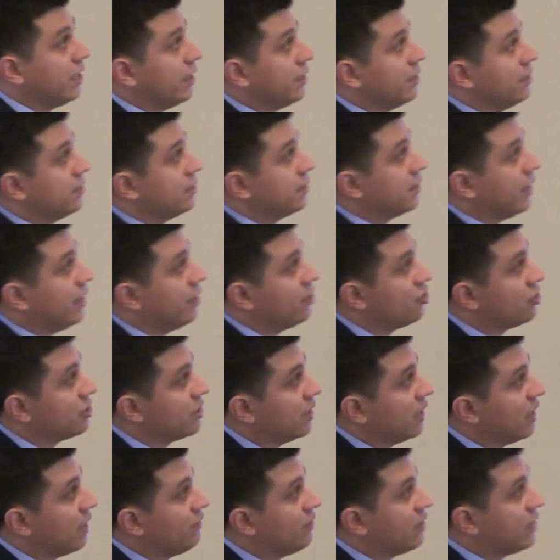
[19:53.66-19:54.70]
kids, ages
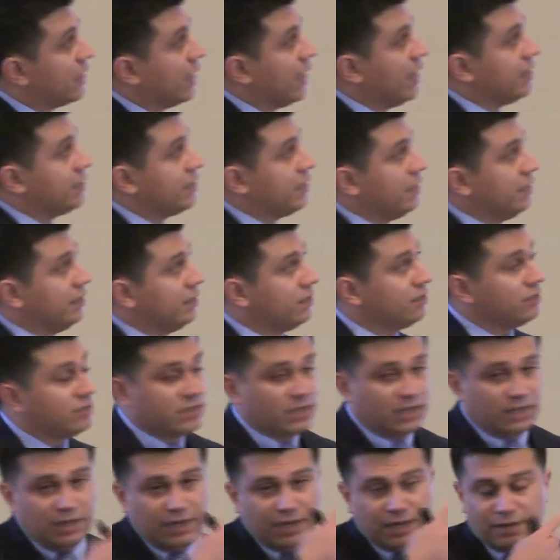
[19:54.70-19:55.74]
11 to 18. You
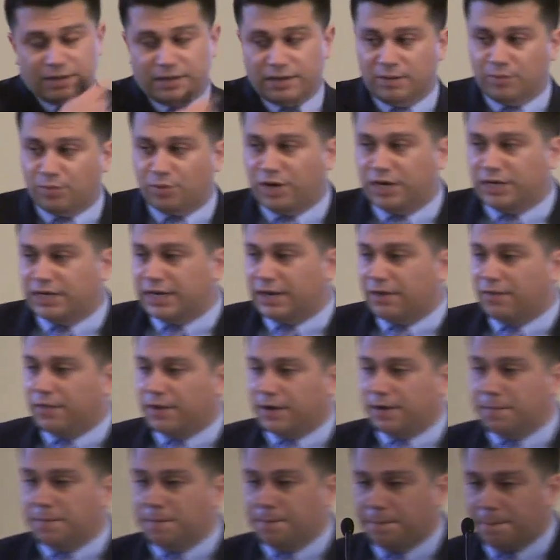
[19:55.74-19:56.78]
see the ethnic breakdown
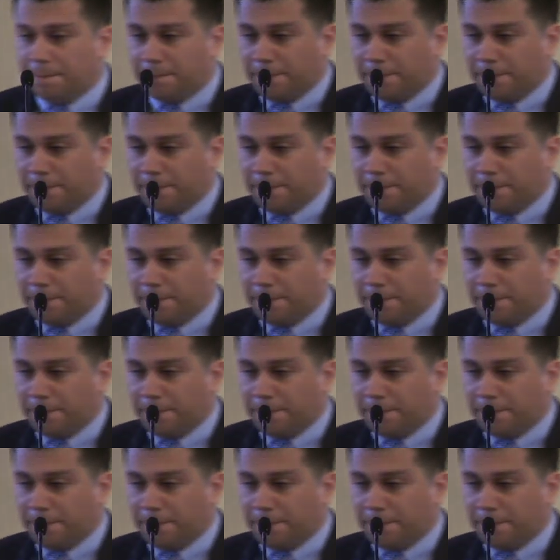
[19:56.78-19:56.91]
there.